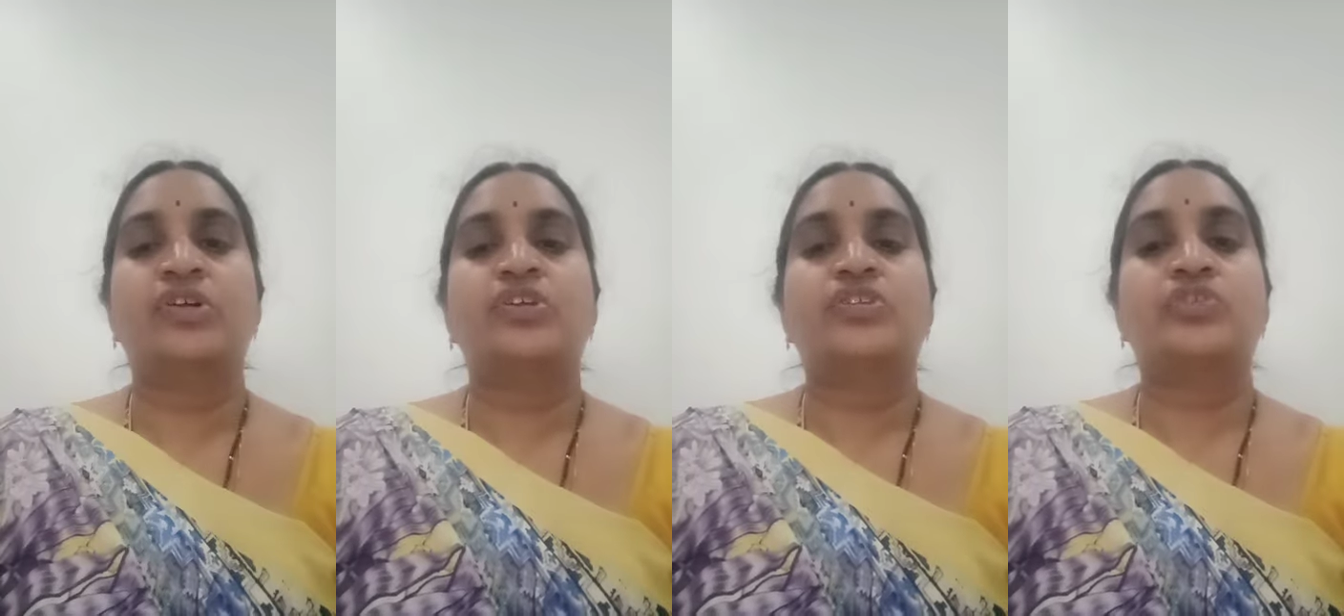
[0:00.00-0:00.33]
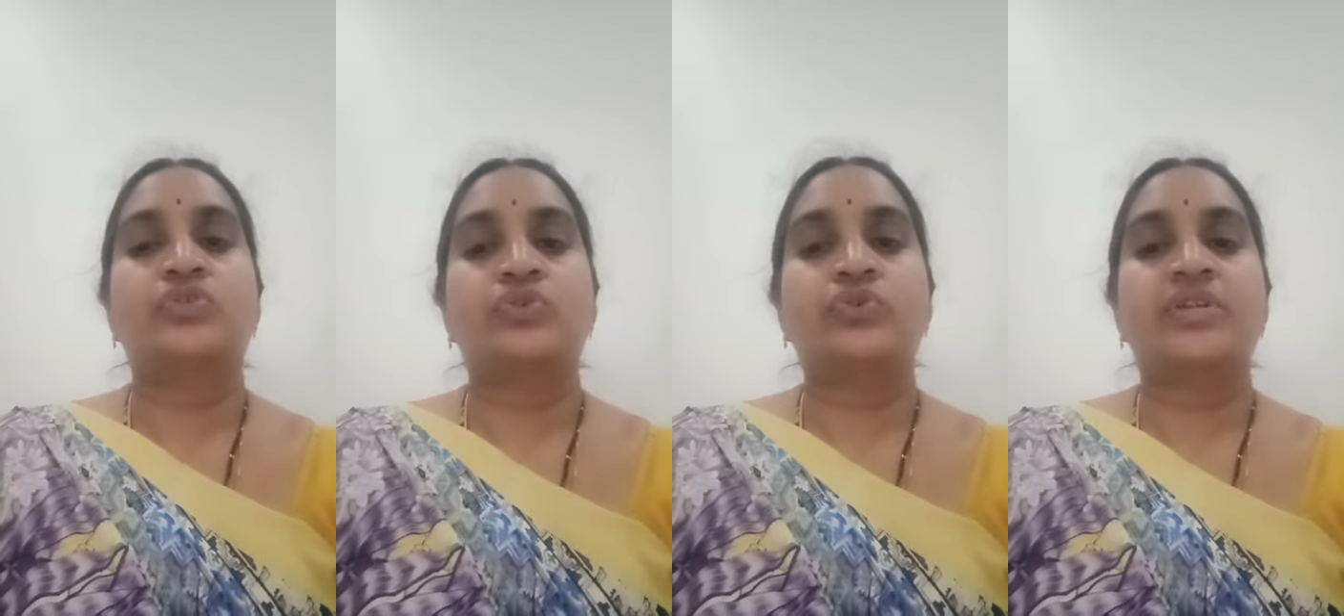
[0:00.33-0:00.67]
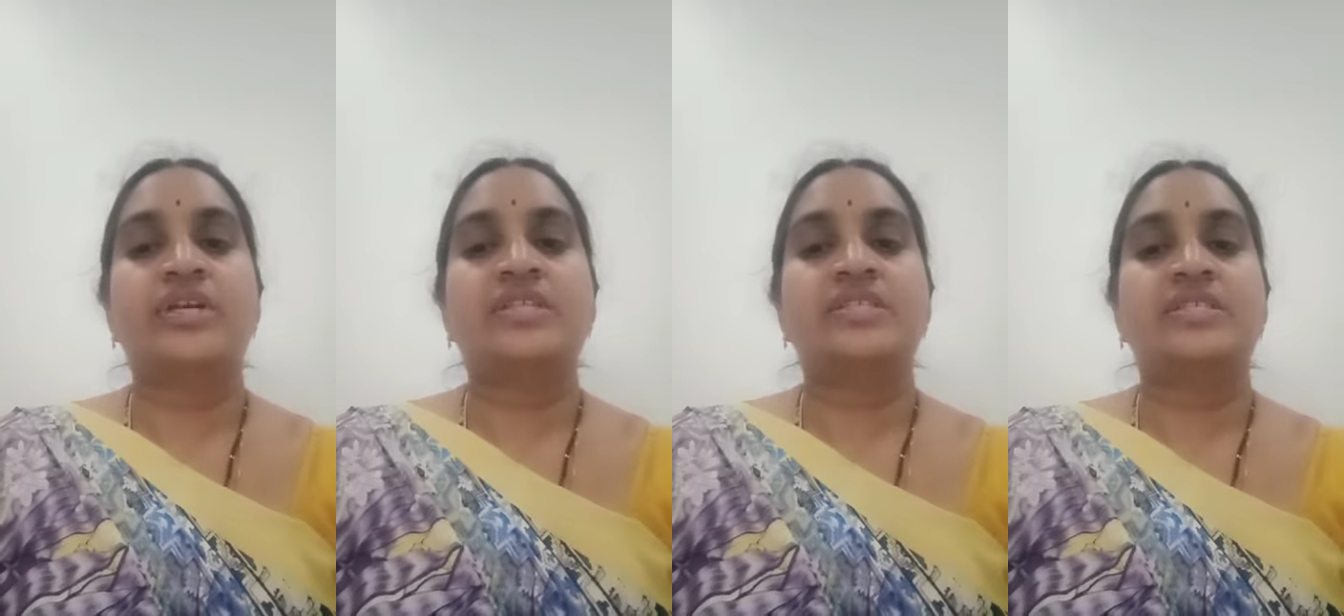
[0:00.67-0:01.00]

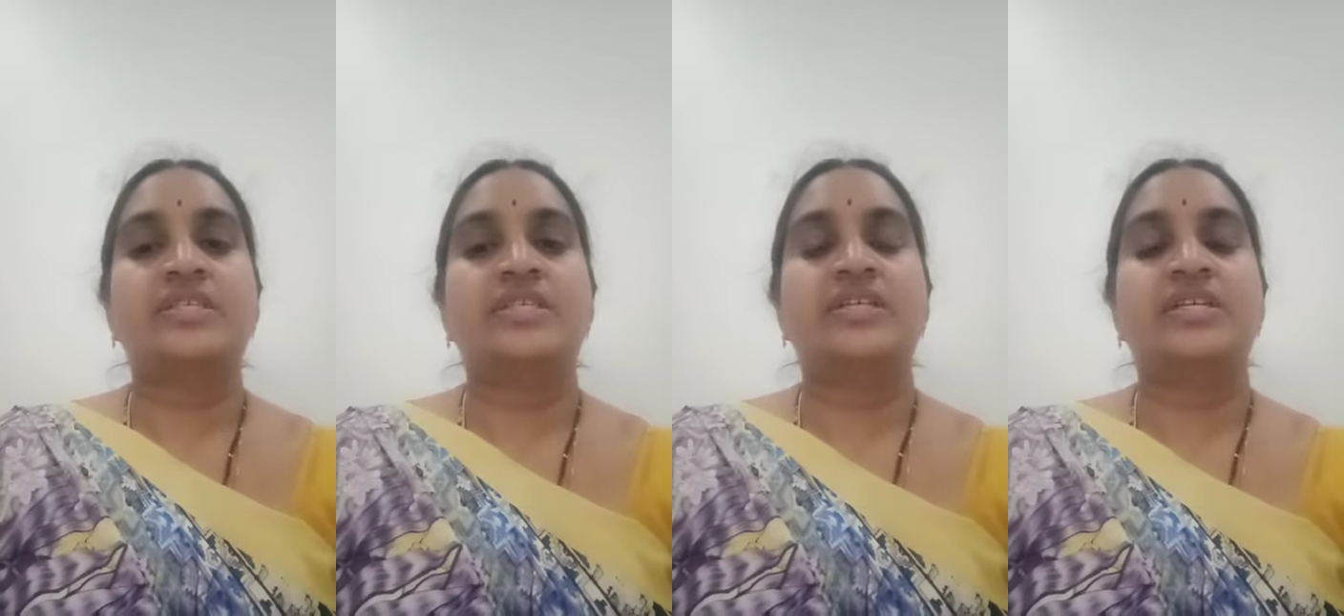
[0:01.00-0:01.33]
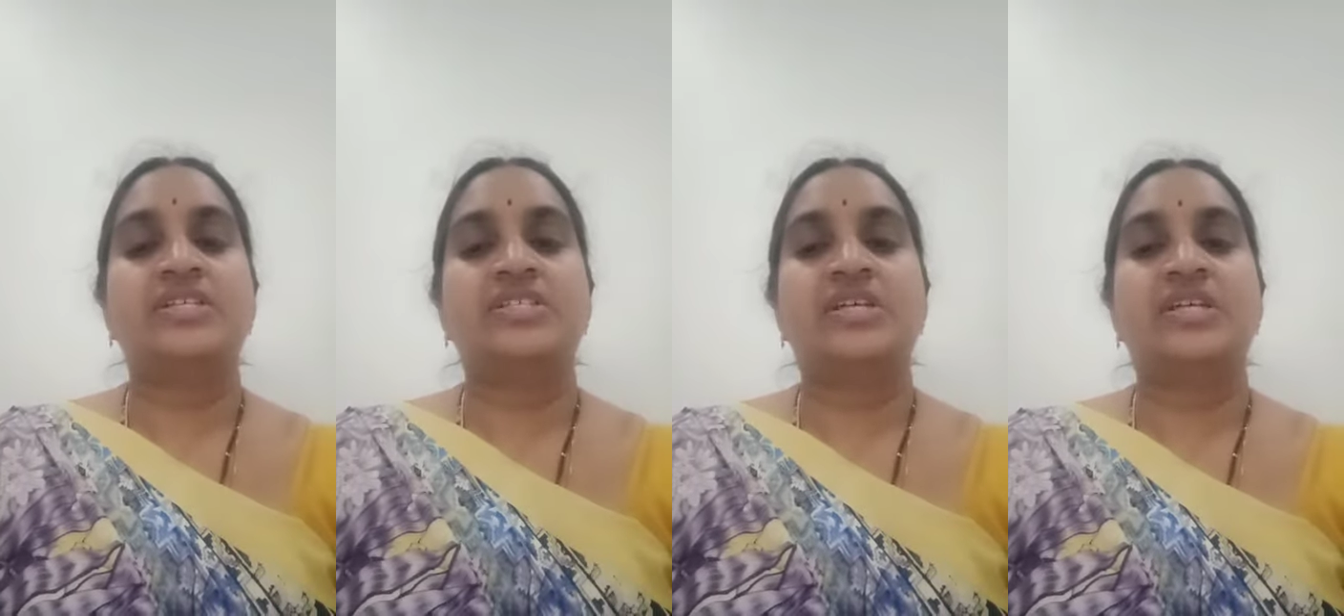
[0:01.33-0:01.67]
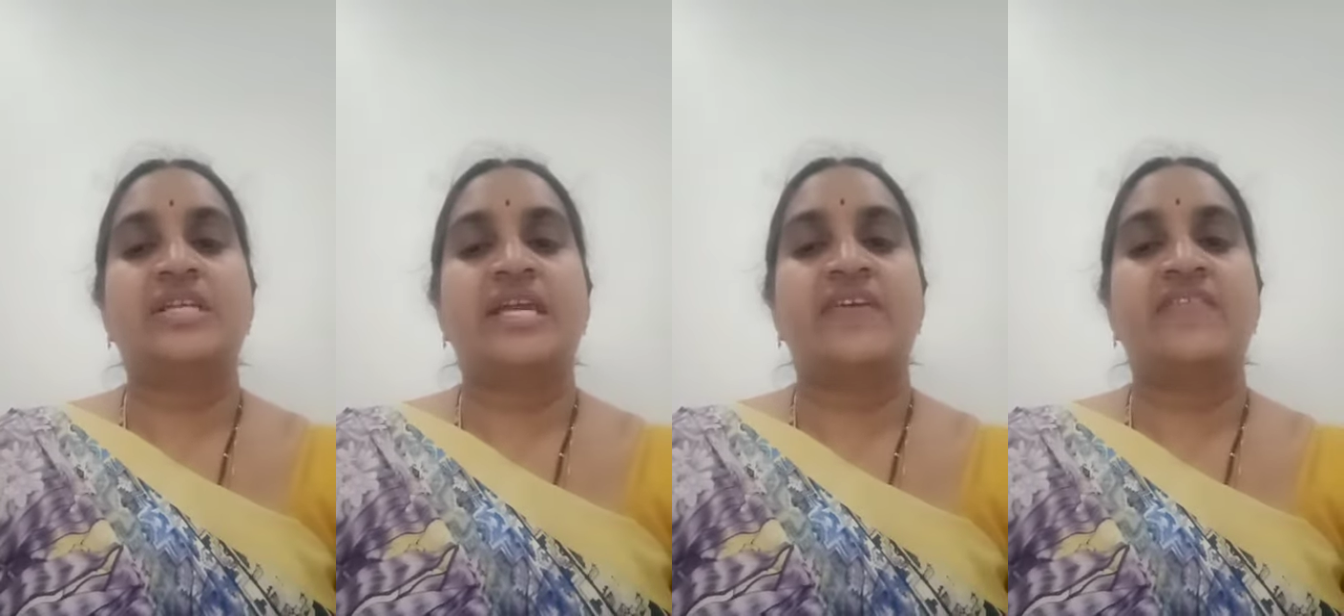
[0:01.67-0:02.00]
students in each and
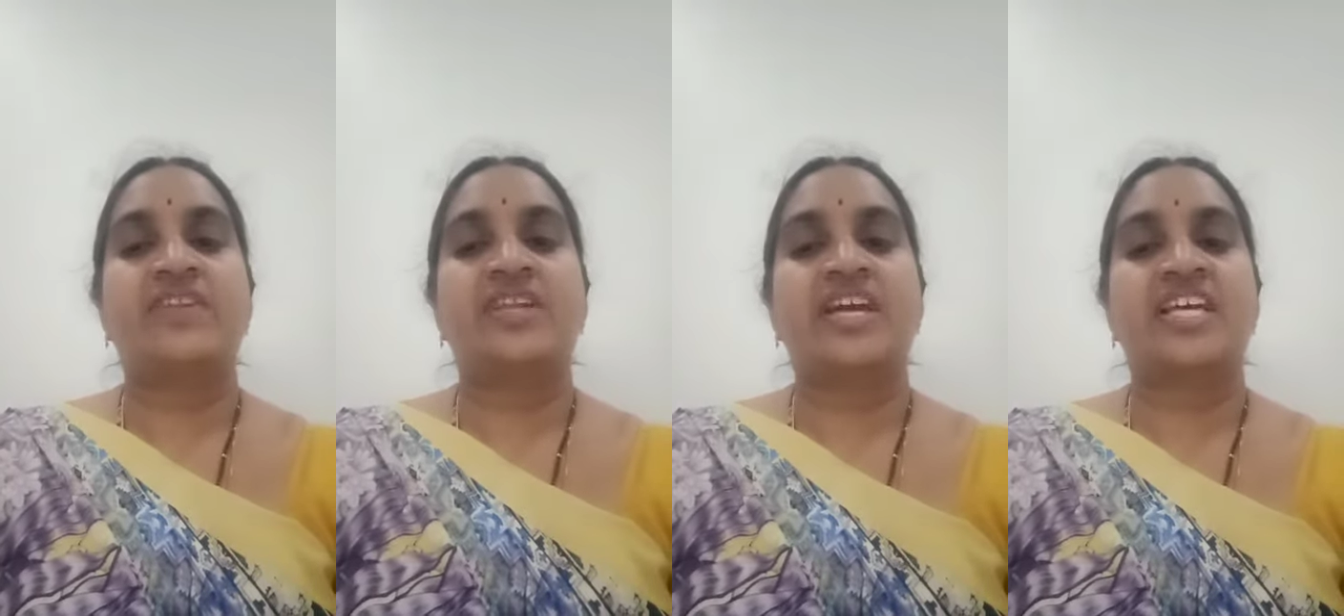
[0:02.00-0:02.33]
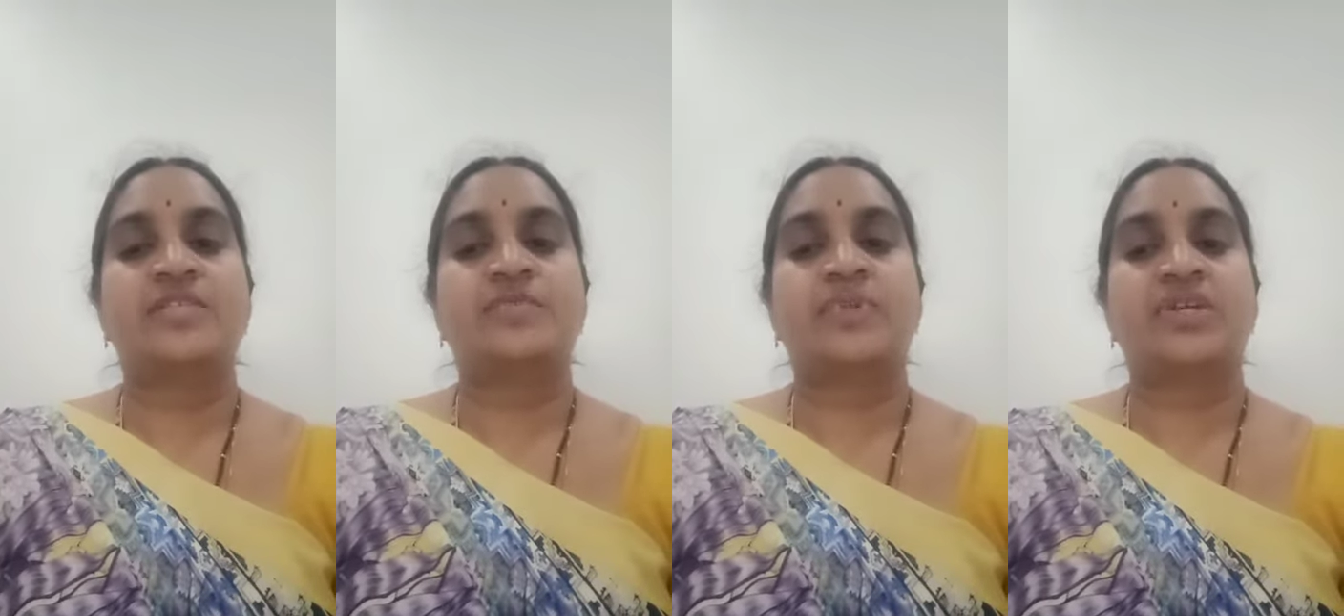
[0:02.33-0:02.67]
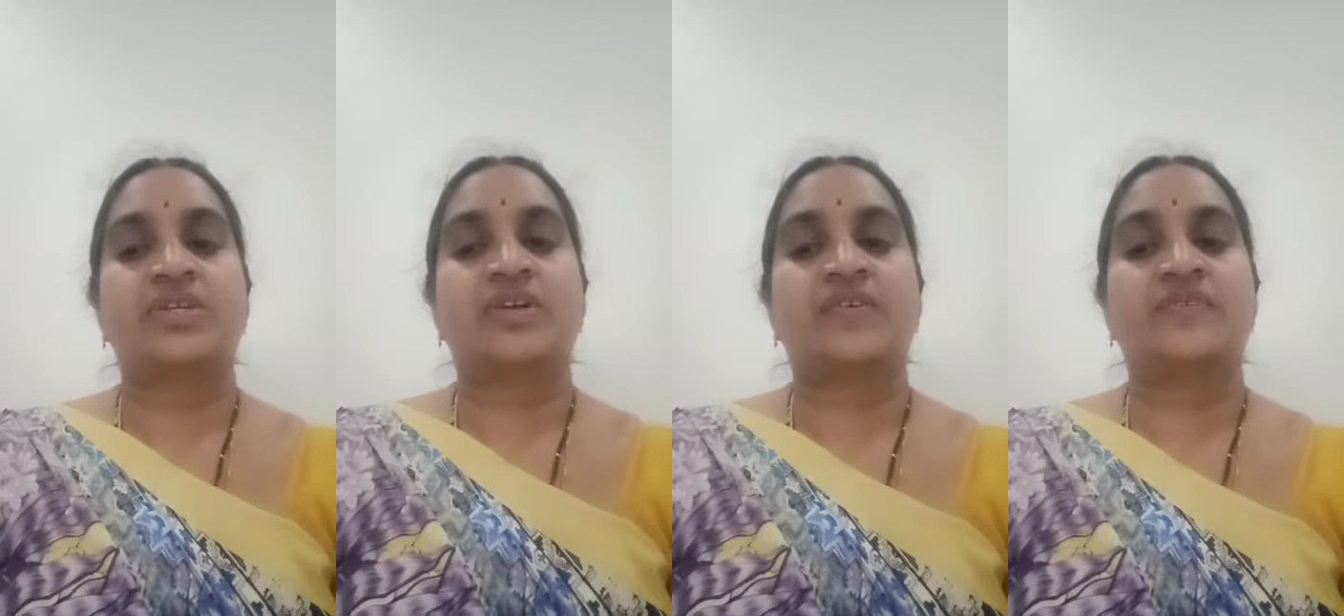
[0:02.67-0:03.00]
every
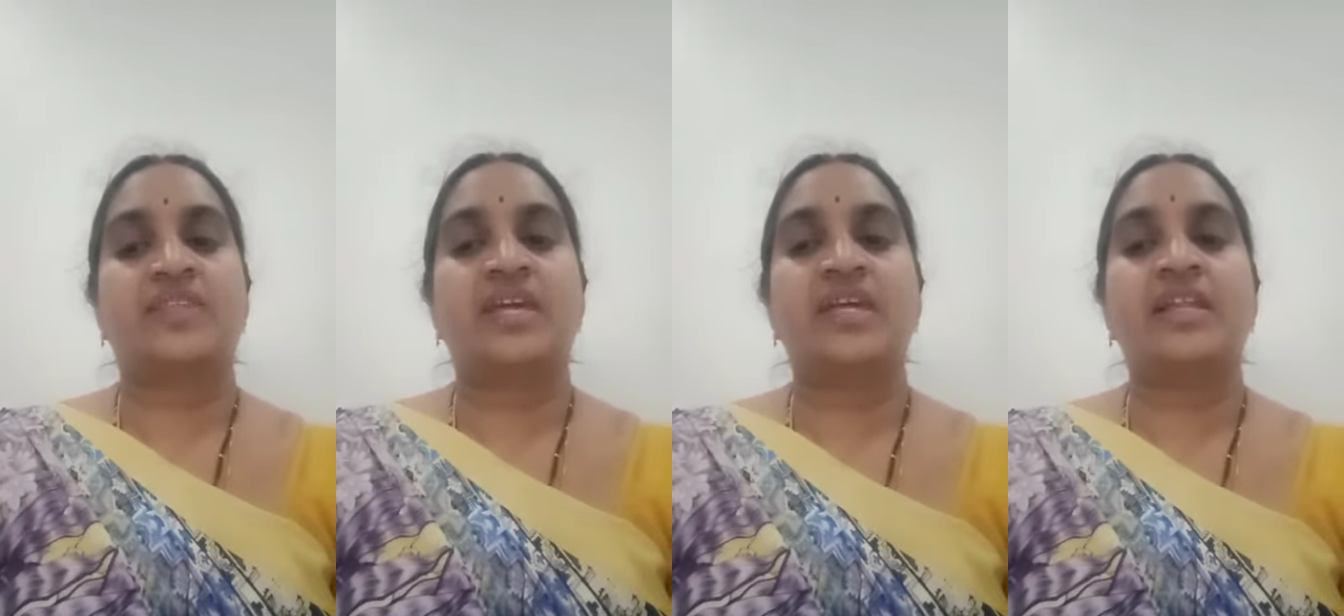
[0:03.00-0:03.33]
aspect of their